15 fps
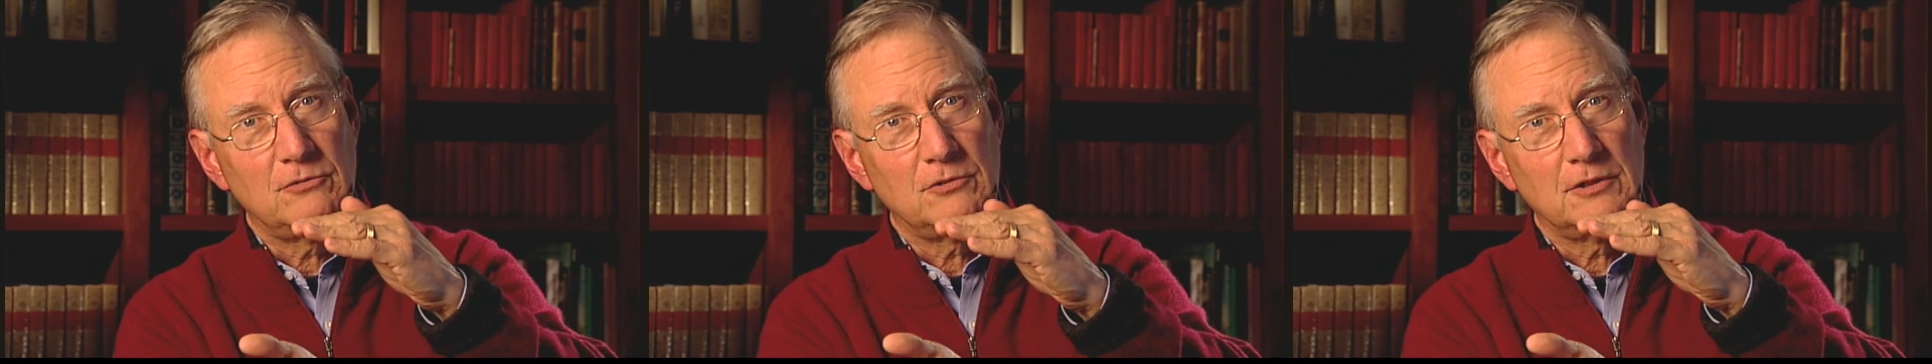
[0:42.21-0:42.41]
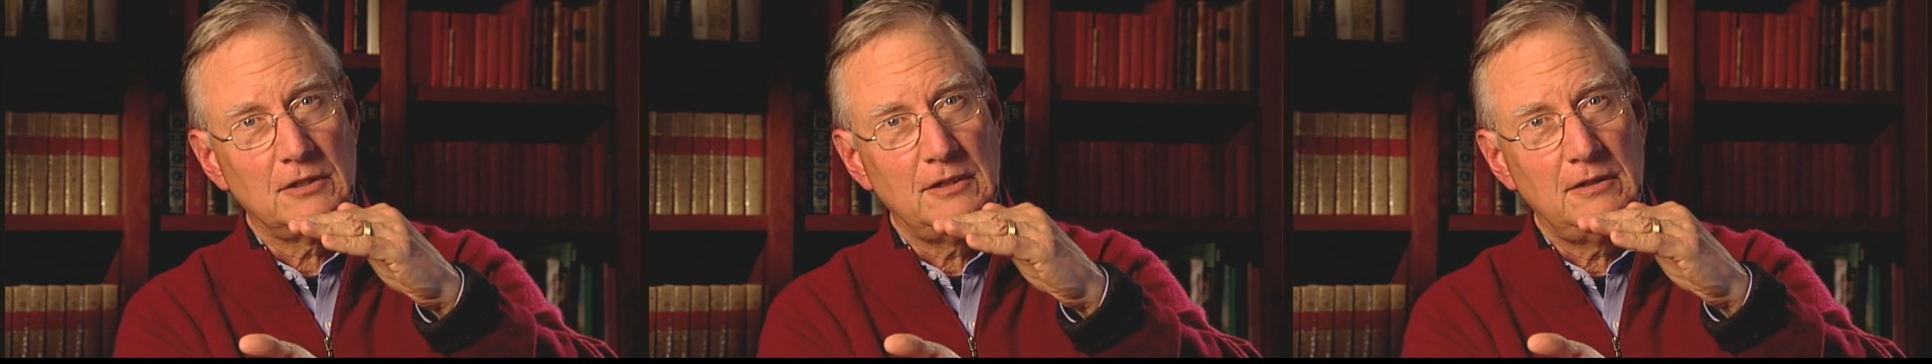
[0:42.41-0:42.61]

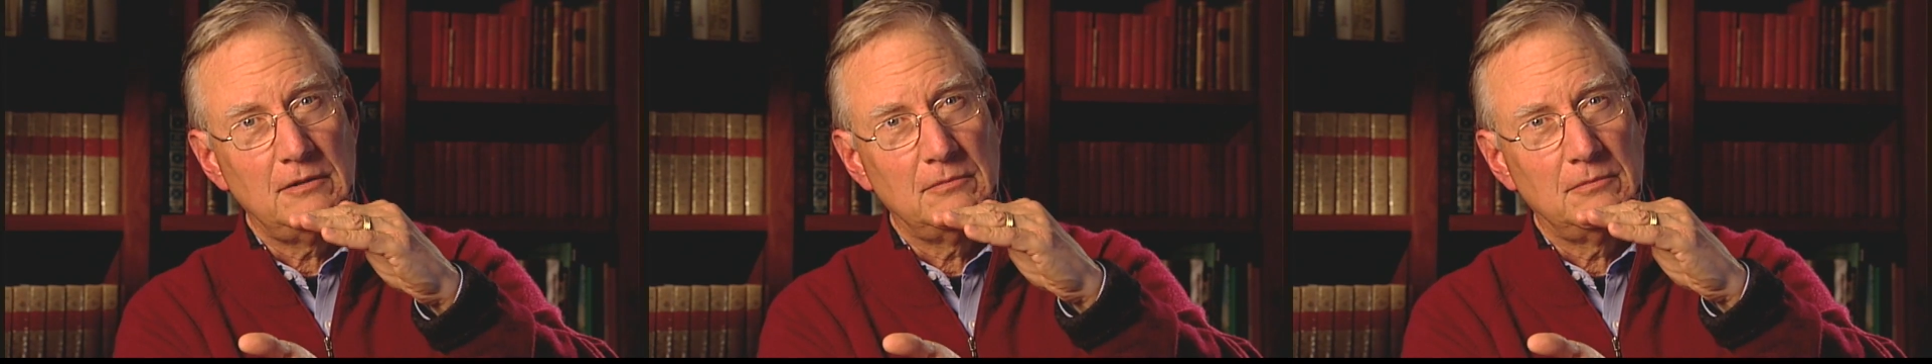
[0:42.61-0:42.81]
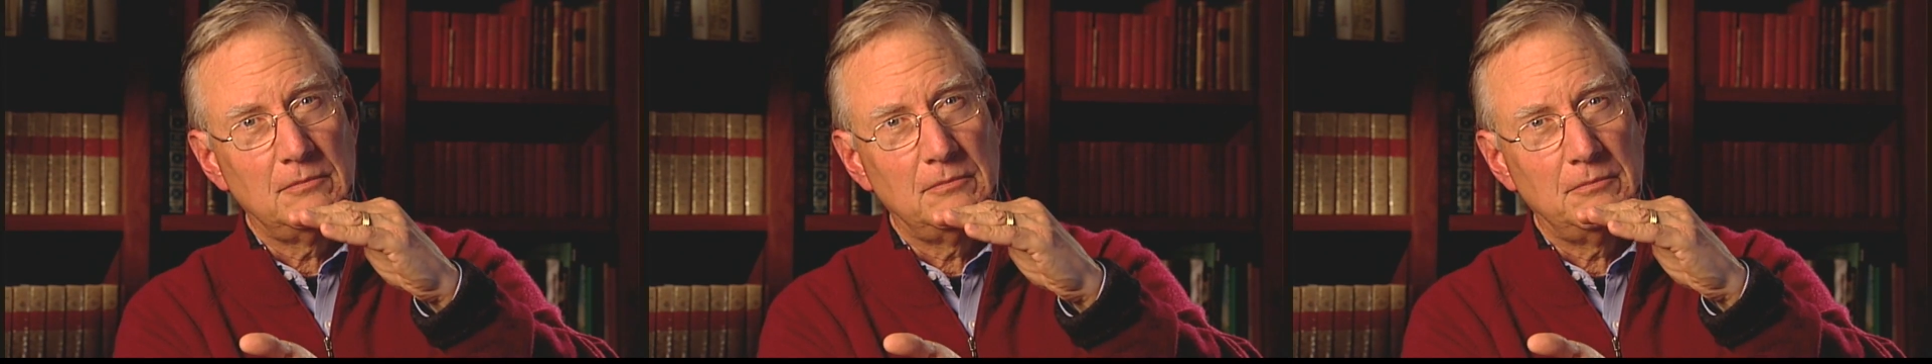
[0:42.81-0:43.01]
really
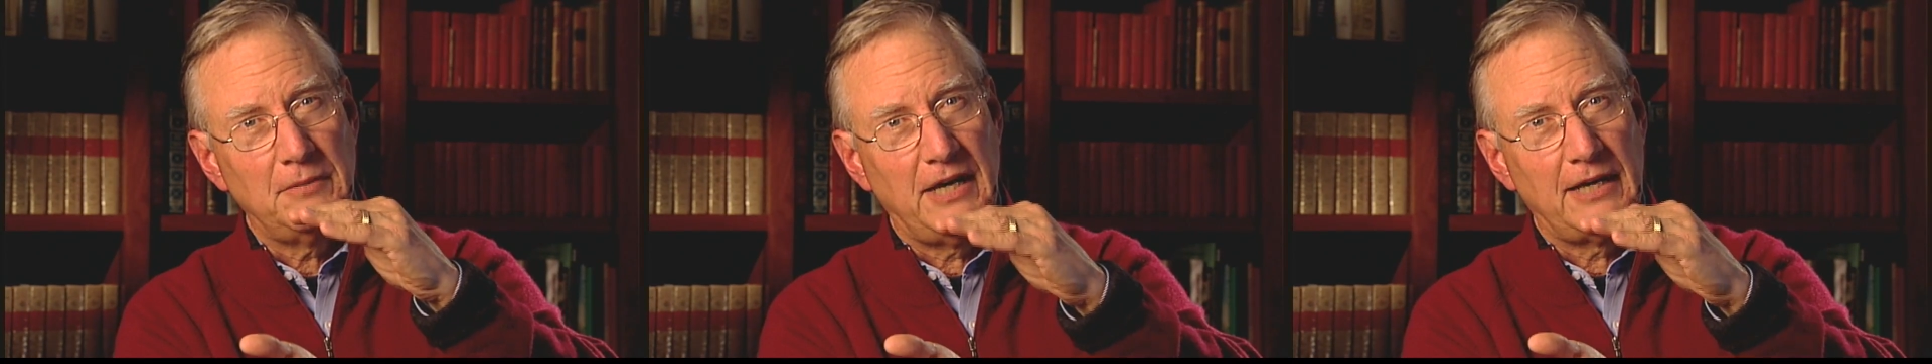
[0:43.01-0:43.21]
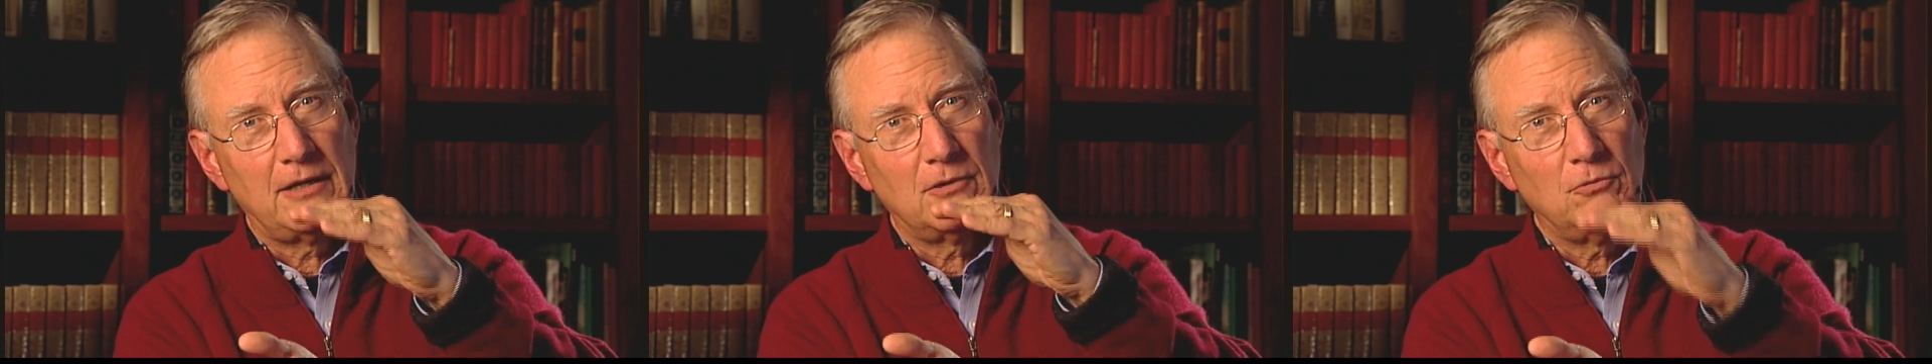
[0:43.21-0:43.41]

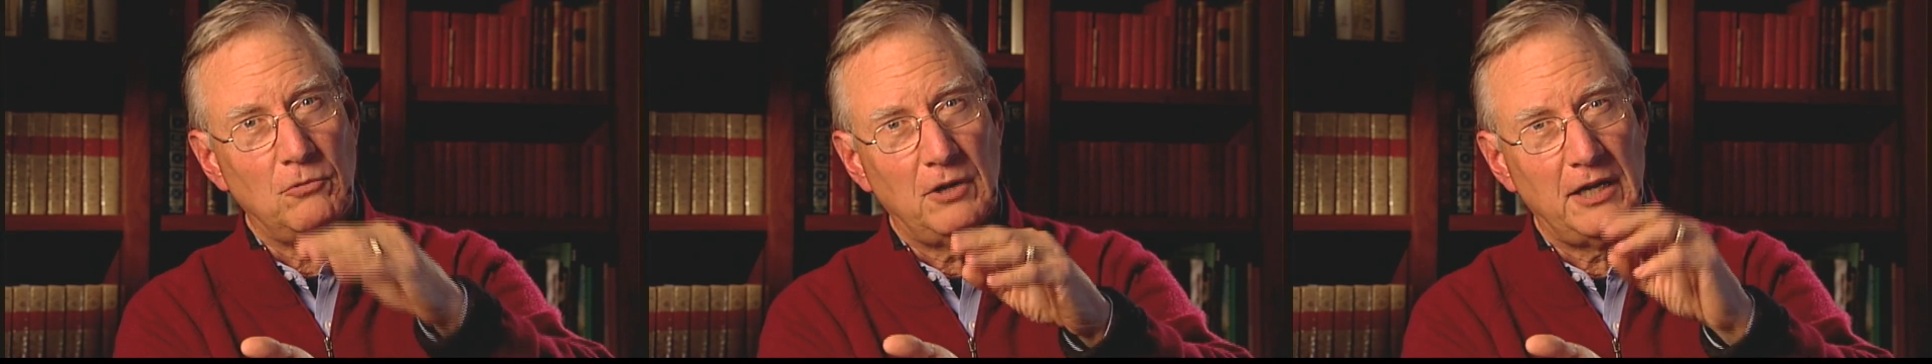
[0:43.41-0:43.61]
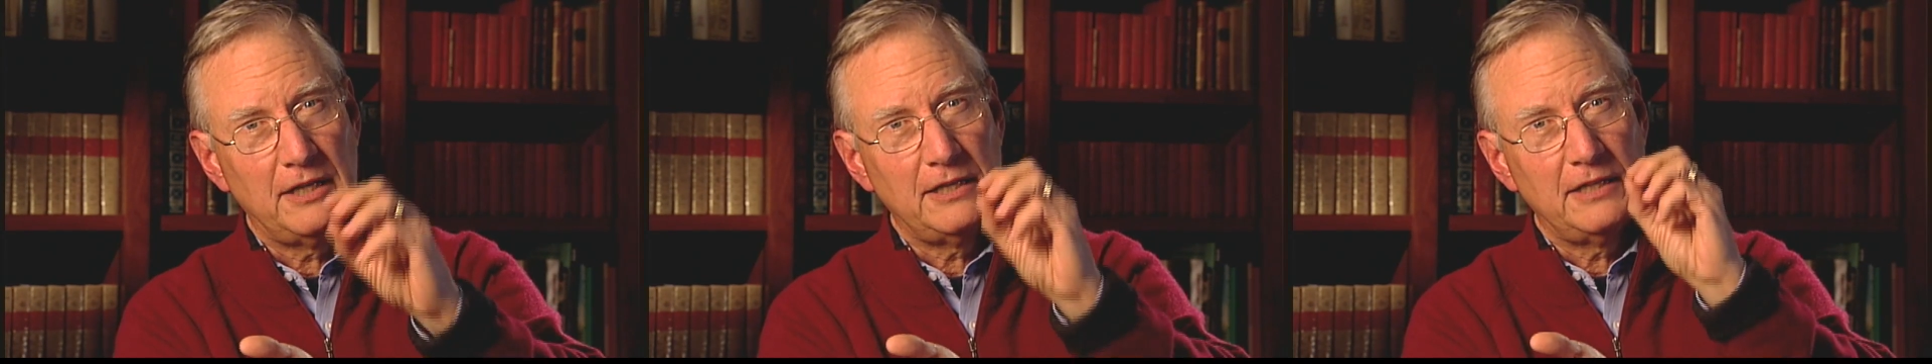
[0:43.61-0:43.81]
matter when,